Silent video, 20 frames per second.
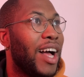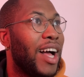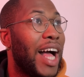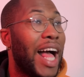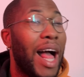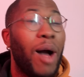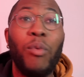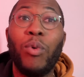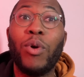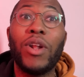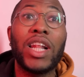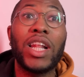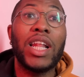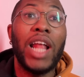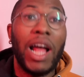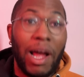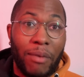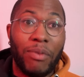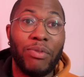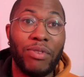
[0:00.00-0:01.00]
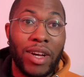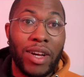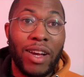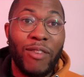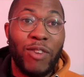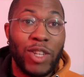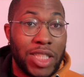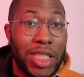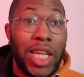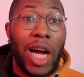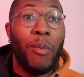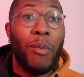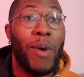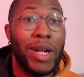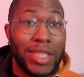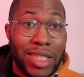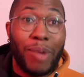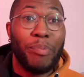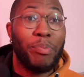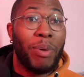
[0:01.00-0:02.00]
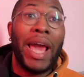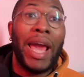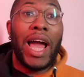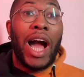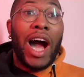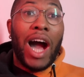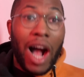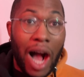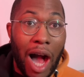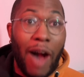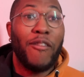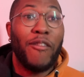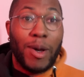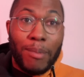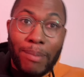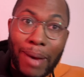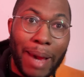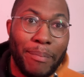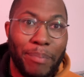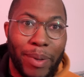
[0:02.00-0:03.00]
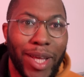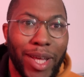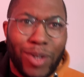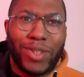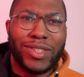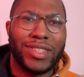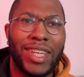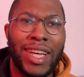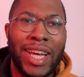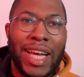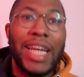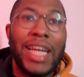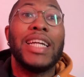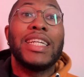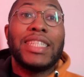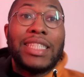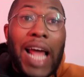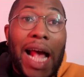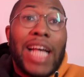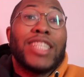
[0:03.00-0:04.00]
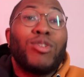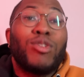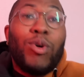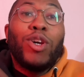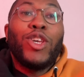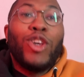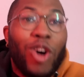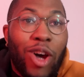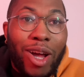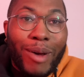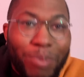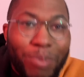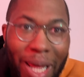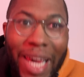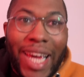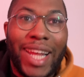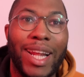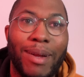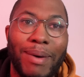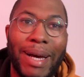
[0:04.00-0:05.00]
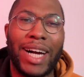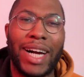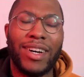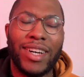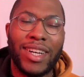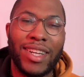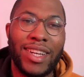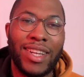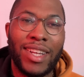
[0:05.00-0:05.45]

I would love for someone to pay half of my bills. That's what you're complaining about.